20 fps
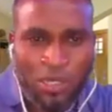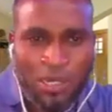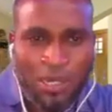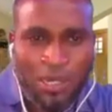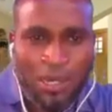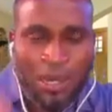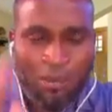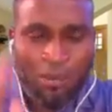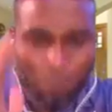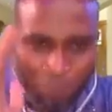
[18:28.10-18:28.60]

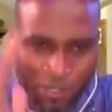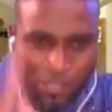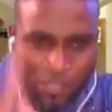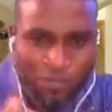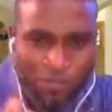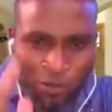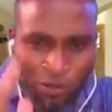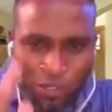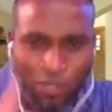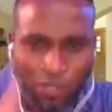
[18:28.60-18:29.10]
Please
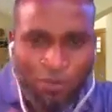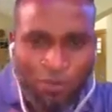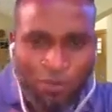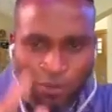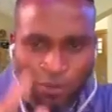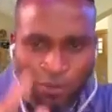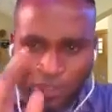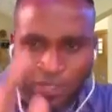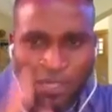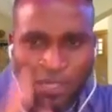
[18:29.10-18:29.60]
forgive from the
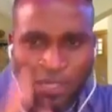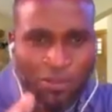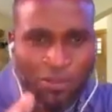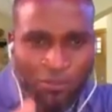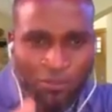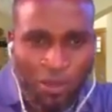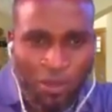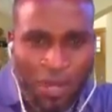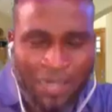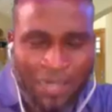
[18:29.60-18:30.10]
depth of your
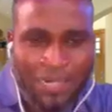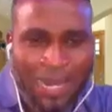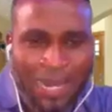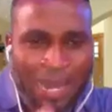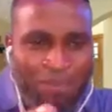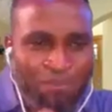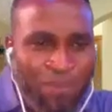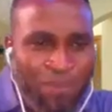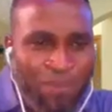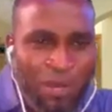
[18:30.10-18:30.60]
heart. I
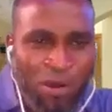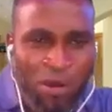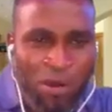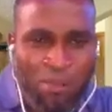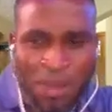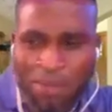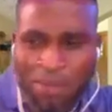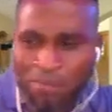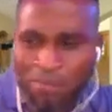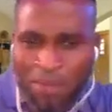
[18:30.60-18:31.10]
beg all my
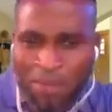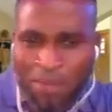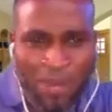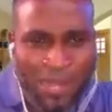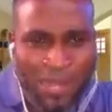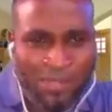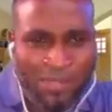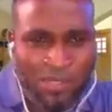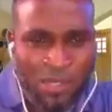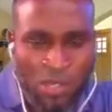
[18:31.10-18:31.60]
members,
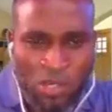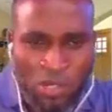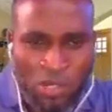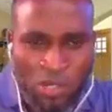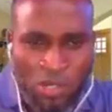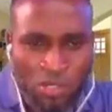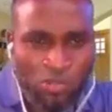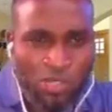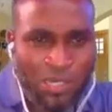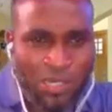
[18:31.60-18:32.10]
those
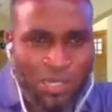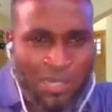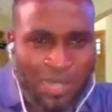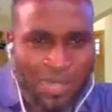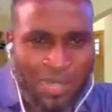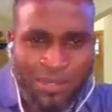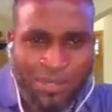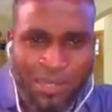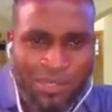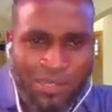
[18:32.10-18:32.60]
in
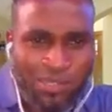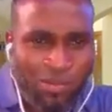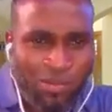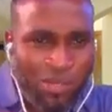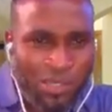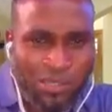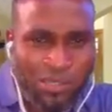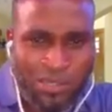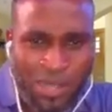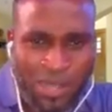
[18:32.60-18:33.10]
Nigeria, in
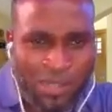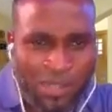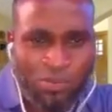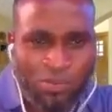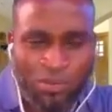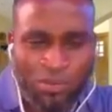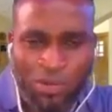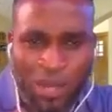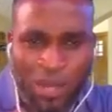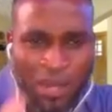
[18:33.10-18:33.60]

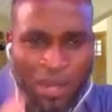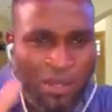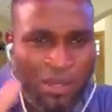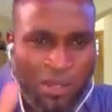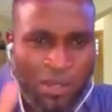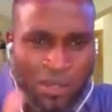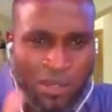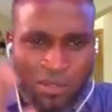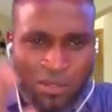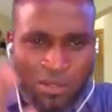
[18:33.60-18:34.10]
diaspora,
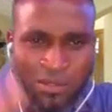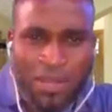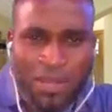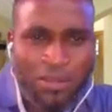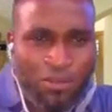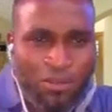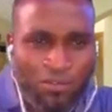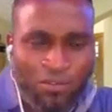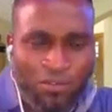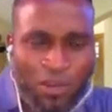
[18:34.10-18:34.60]
thank you
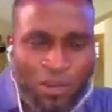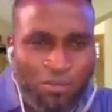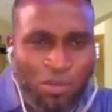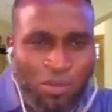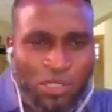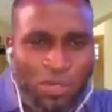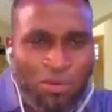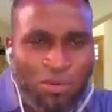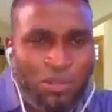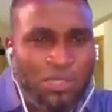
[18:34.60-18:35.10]
very much. I
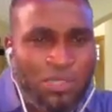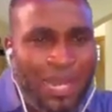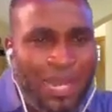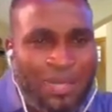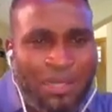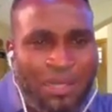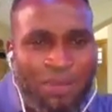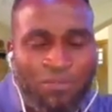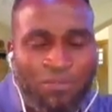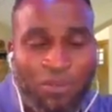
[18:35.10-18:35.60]
want to thank them
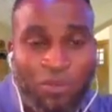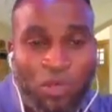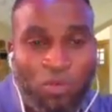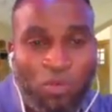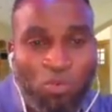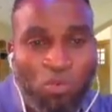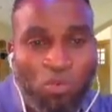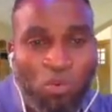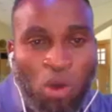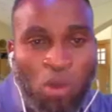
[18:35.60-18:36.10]
for the
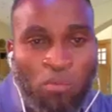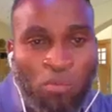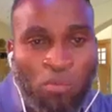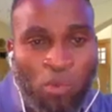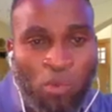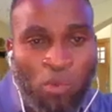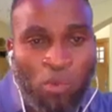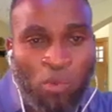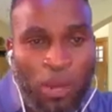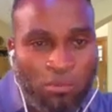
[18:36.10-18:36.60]
warm
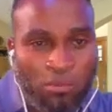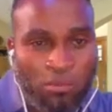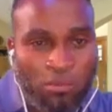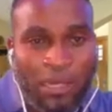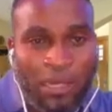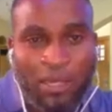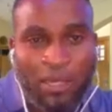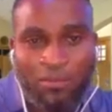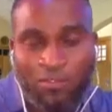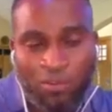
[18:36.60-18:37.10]
welcome they
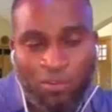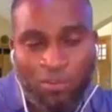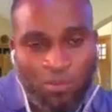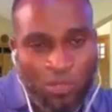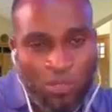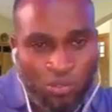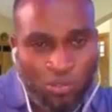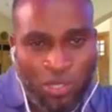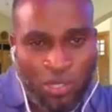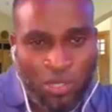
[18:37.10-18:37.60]
gave to me
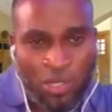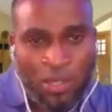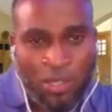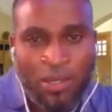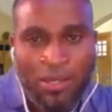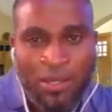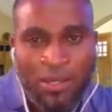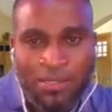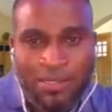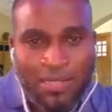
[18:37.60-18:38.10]
today.
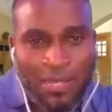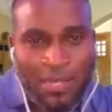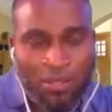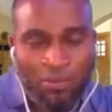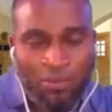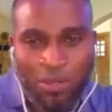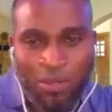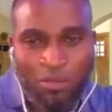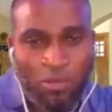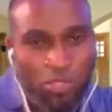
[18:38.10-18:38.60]
Thank you very
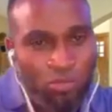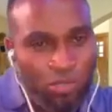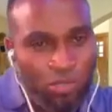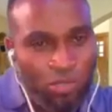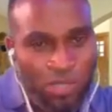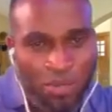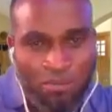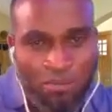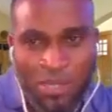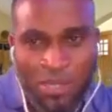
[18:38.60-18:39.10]
much. It was
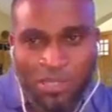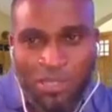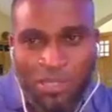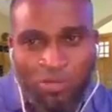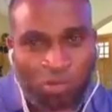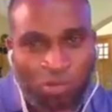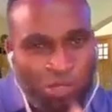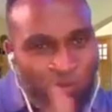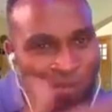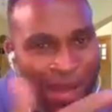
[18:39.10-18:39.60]
amazing. It was
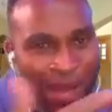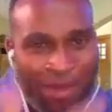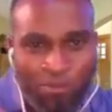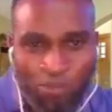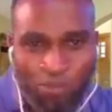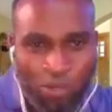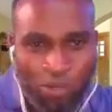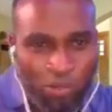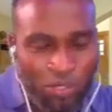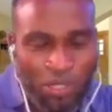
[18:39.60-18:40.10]

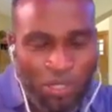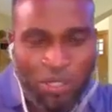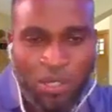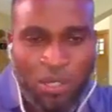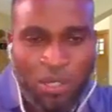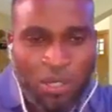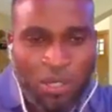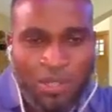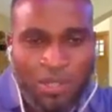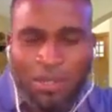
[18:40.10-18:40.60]
mind-blowing.
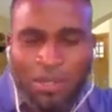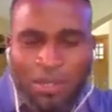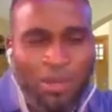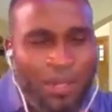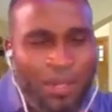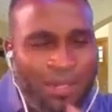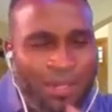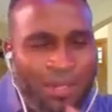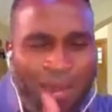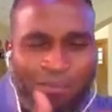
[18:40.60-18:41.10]
They
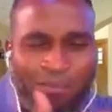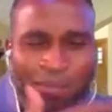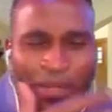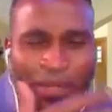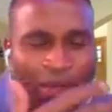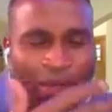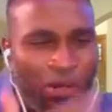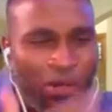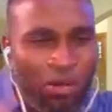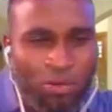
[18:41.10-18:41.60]
have been
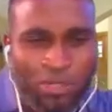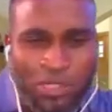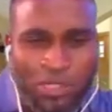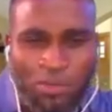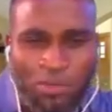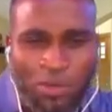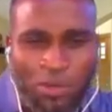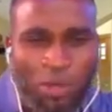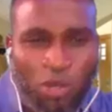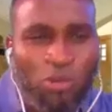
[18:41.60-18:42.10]
encouraging me.
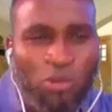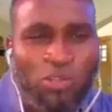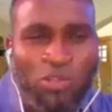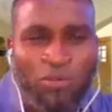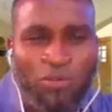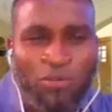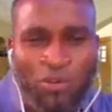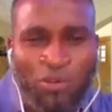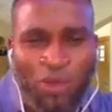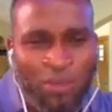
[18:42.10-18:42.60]
All those of you
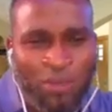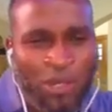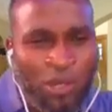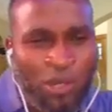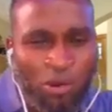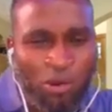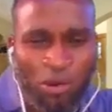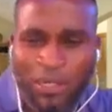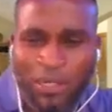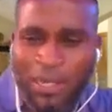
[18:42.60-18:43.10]
who have been
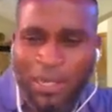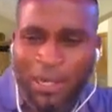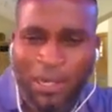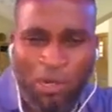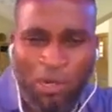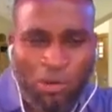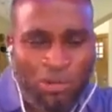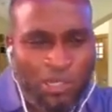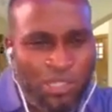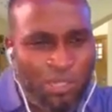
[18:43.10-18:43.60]
calling,
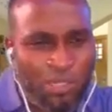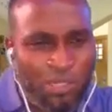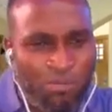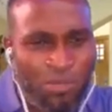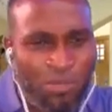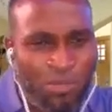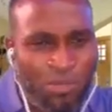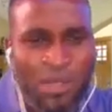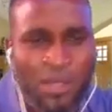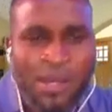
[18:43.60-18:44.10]
encouraging me,
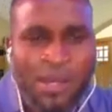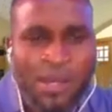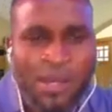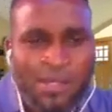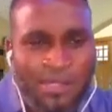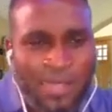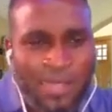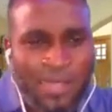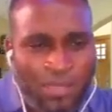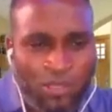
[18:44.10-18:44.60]

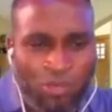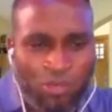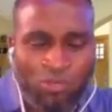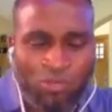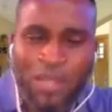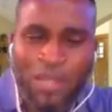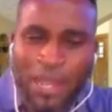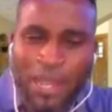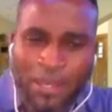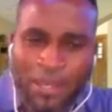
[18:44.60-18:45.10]
thank you,
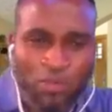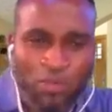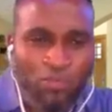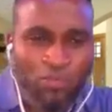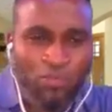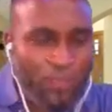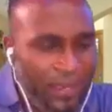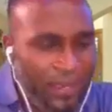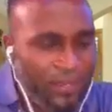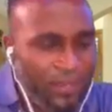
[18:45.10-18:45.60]
thank you,
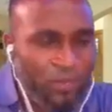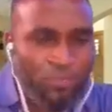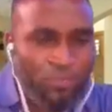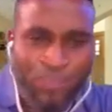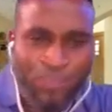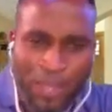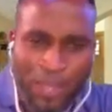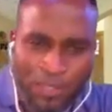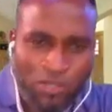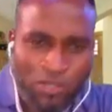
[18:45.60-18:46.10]
thank you,
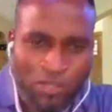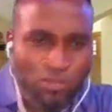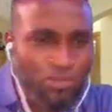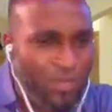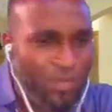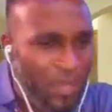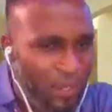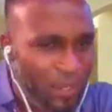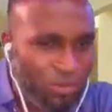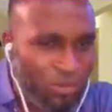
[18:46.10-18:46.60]
thank you,
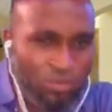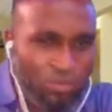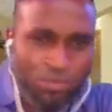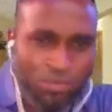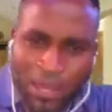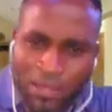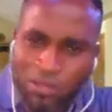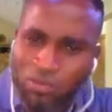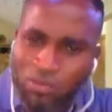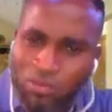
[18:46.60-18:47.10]
thank you,
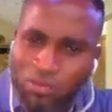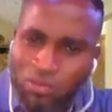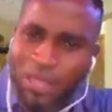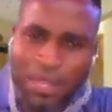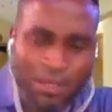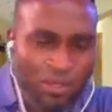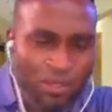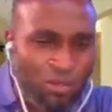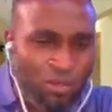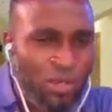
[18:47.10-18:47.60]
thank you, thank
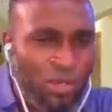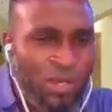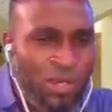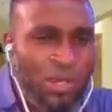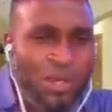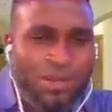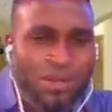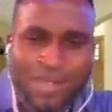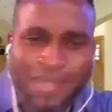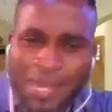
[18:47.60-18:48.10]
you.
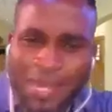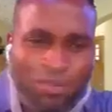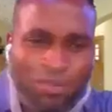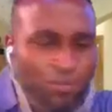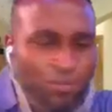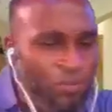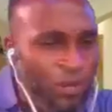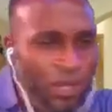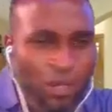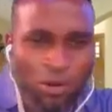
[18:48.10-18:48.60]
Thank you for
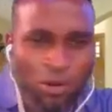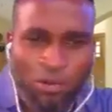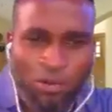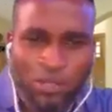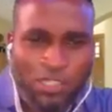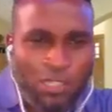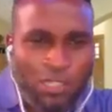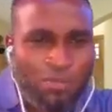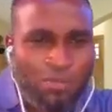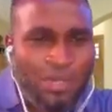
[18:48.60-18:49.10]

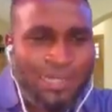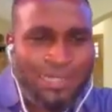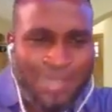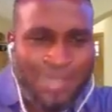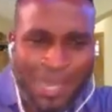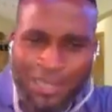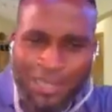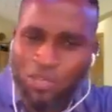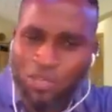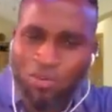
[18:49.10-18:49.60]
encouraging me.
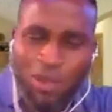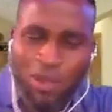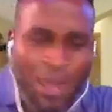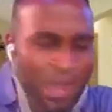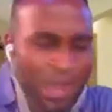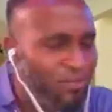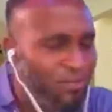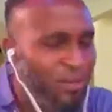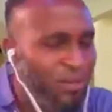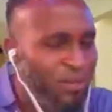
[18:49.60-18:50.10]
Thank you,
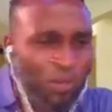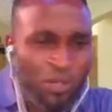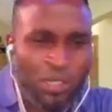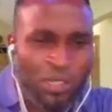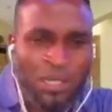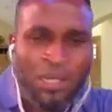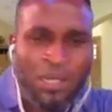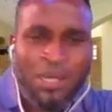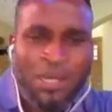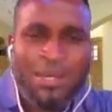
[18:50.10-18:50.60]
everybody.
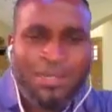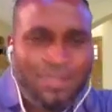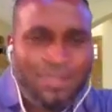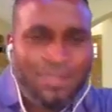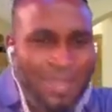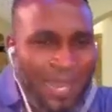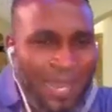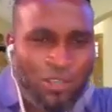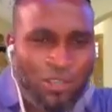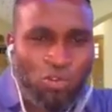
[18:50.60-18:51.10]

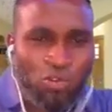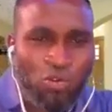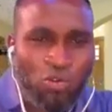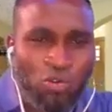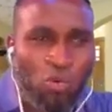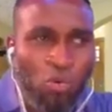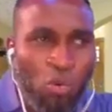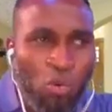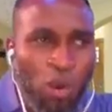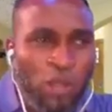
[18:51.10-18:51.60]
Thank you.
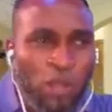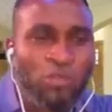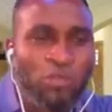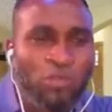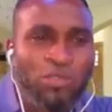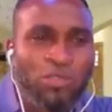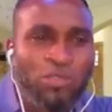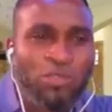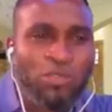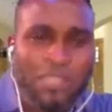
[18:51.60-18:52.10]
What you
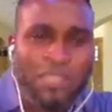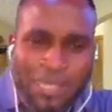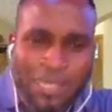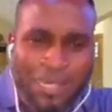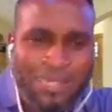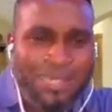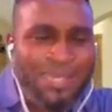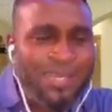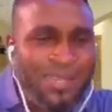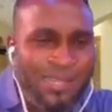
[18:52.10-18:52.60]
did
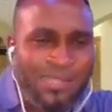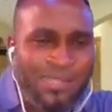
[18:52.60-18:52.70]
is,